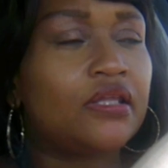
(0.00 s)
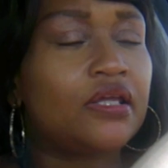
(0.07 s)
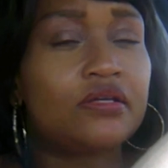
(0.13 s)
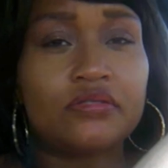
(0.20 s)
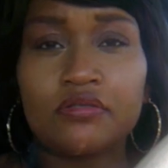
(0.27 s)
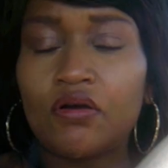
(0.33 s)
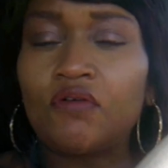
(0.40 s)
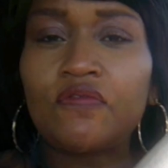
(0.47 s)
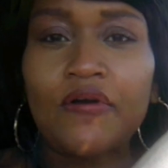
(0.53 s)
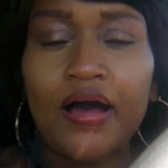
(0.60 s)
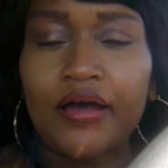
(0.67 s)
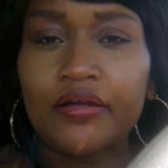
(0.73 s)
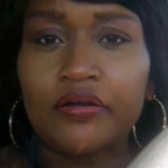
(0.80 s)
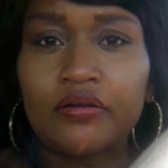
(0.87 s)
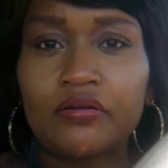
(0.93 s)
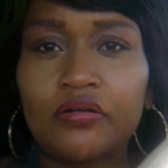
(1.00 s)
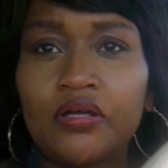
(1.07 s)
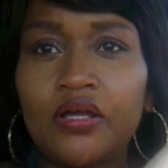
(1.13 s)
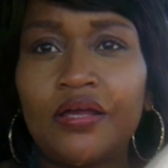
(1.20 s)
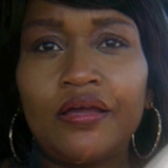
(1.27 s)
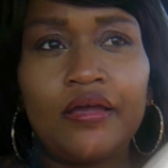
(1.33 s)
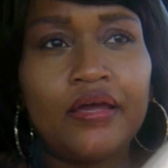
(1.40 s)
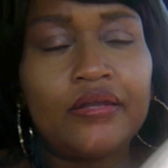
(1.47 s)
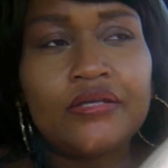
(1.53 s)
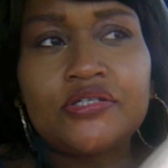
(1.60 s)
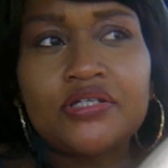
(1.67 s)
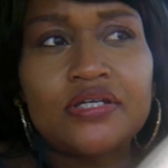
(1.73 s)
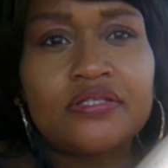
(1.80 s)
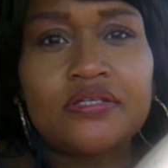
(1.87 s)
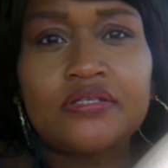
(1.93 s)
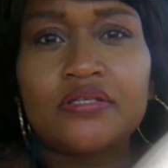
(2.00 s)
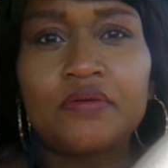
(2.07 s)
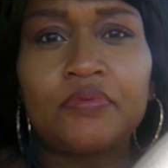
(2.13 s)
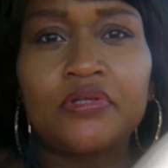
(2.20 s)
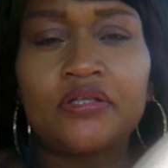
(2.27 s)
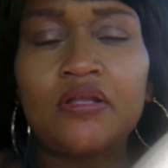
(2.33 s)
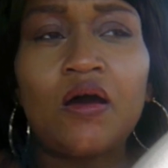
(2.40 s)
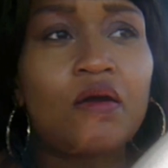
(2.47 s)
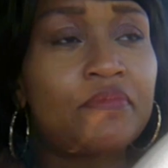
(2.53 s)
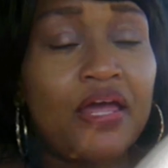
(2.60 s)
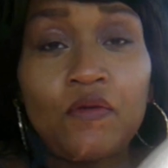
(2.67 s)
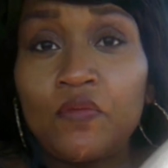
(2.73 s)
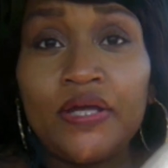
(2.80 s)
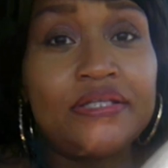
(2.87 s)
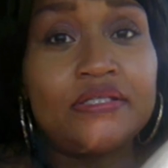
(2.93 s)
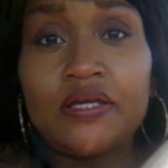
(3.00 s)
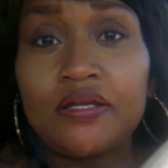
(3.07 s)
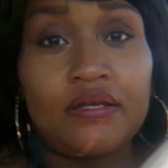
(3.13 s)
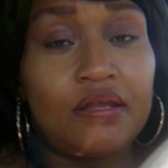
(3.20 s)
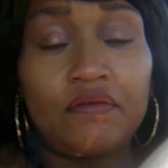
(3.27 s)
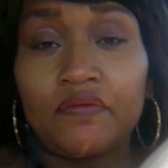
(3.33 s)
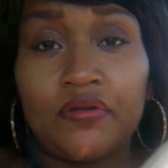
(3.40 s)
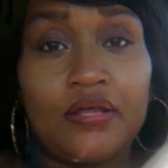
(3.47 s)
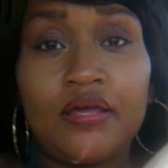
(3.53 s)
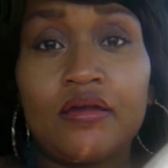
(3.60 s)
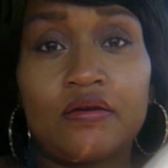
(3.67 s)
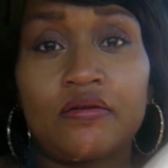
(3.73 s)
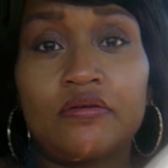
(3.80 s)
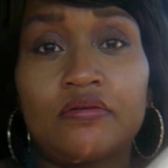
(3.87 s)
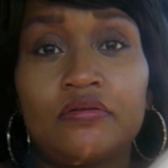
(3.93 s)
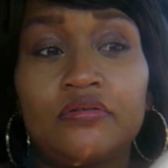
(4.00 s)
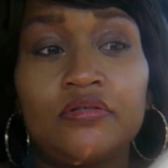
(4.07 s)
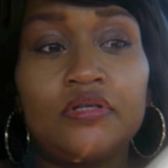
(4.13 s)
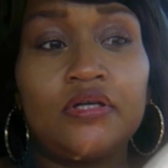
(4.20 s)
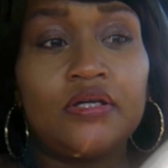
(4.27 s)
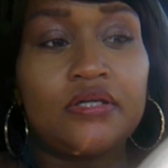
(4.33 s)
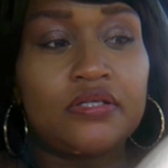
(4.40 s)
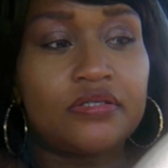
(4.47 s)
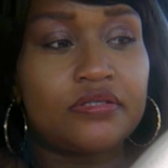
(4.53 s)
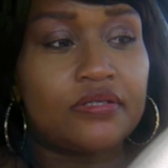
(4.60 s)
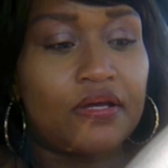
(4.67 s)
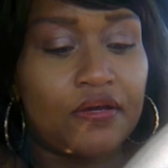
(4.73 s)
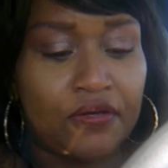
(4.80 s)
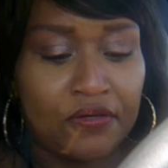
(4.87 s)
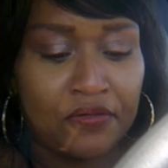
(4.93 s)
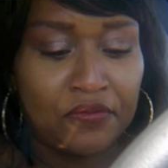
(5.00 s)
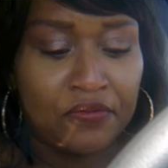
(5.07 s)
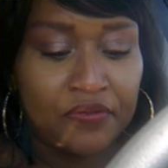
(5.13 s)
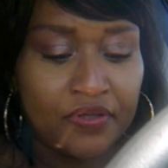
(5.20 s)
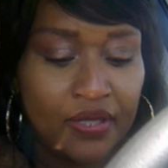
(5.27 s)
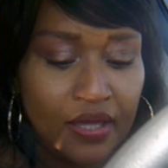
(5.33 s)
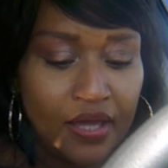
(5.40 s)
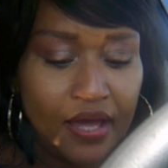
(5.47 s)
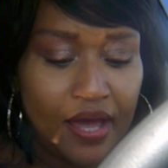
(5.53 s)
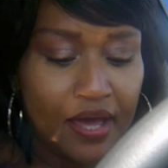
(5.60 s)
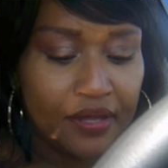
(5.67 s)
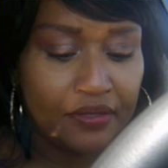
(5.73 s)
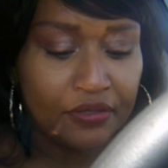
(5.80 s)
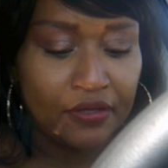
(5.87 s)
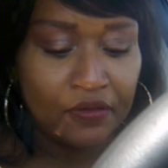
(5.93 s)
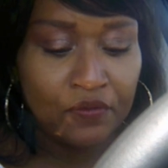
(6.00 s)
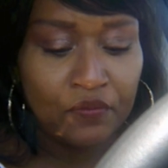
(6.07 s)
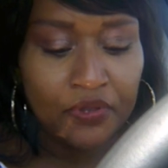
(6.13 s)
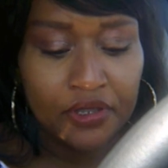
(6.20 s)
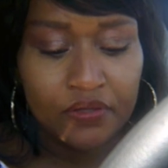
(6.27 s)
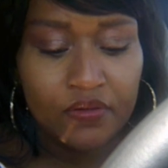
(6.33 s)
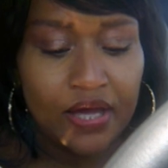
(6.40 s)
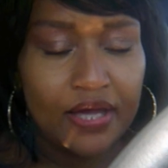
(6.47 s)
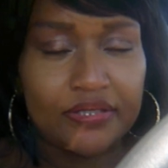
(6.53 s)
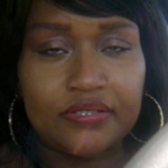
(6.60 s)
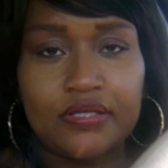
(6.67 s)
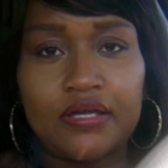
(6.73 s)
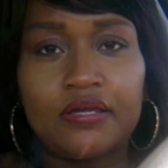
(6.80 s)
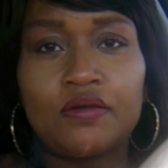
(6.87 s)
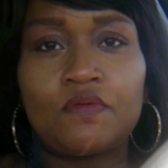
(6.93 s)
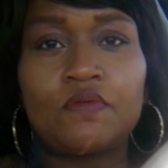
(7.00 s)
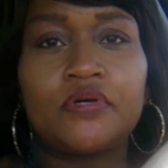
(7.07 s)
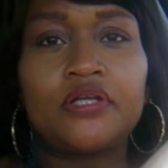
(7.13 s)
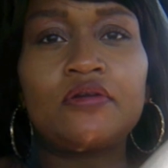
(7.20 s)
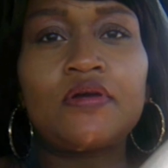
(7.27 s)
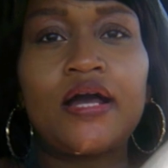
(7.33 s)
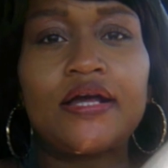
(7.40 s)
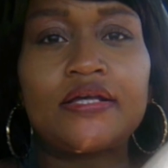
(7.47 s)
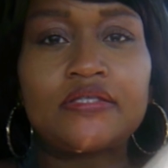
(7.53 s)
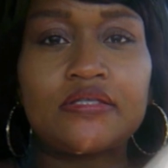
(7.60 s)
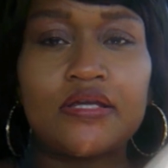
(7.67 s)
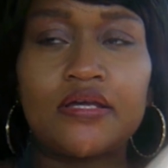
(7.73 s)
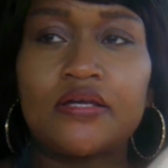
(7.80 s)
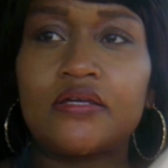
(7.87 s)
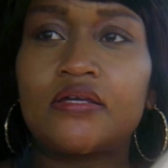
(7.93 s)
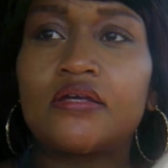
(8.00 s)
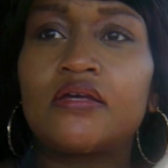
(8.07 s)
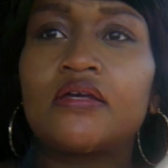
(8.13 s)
there's no fire, and it's just a simple alarm that we didn't even hear? So I don't know. What do you guys think? What do you guys think